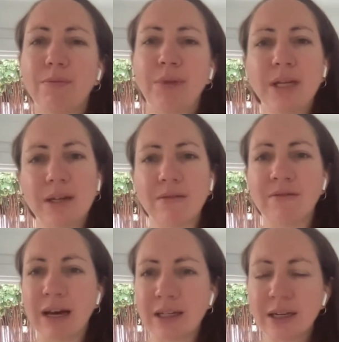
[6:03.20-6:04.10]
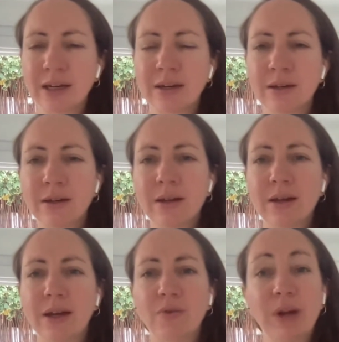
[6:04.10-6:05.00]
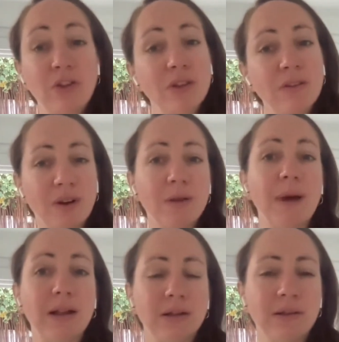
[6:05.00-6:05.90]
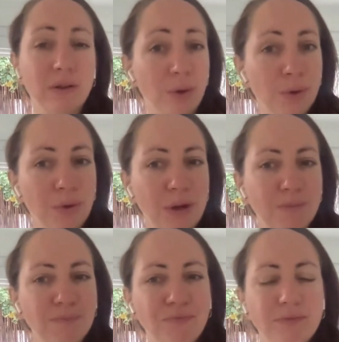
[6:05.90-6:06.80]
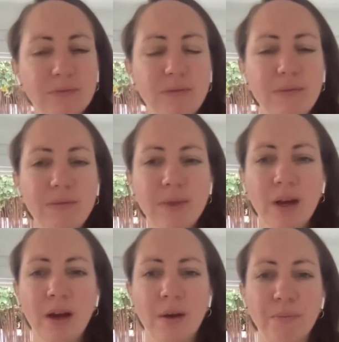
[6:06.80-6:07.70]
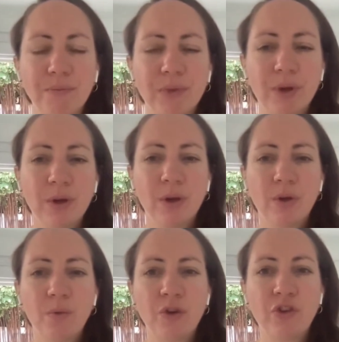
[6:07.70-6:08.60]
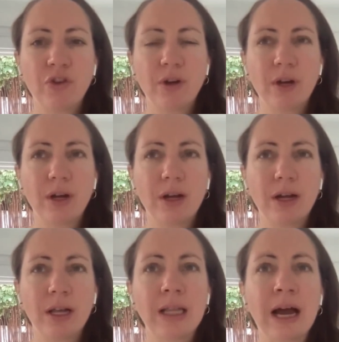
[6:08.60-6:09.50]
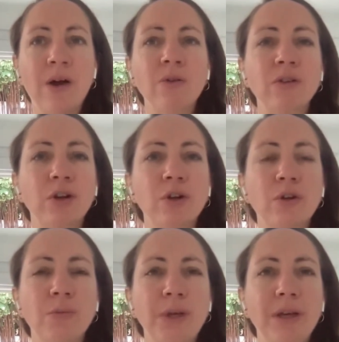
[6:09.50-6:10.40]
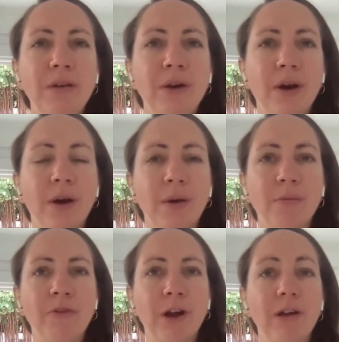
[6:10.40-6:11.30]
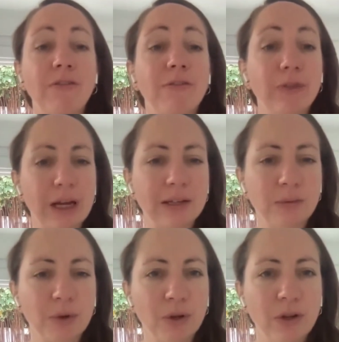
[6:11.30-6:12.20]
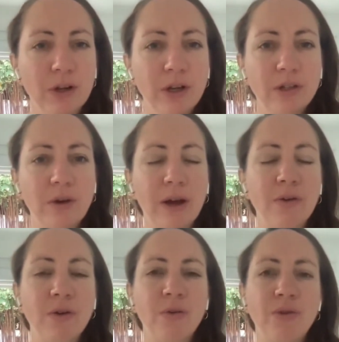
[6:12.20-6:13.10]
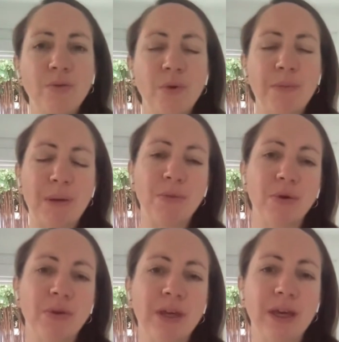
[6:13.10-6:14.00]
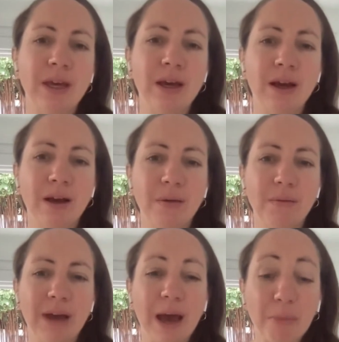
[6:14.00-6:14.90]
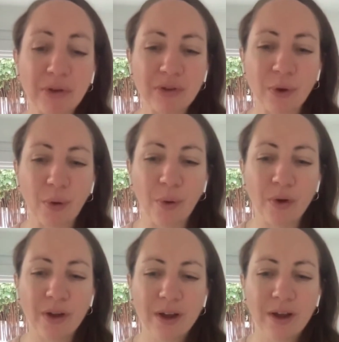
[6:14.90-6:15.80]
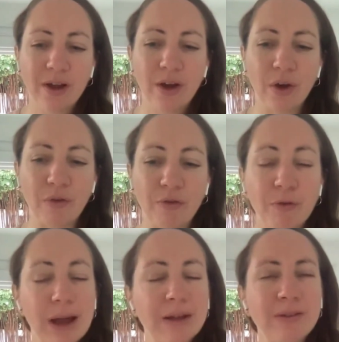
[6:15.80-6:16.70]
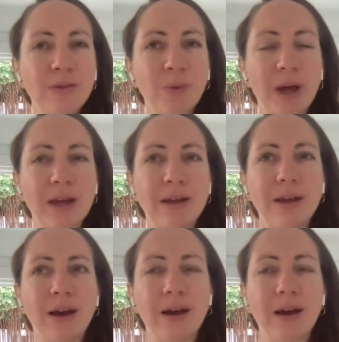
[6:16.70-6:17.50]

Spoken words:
Pitta Vata, and Rachel is very balanced in all three, um, which allows her to be very flexible. So I don't know if you remember the episode of Friends when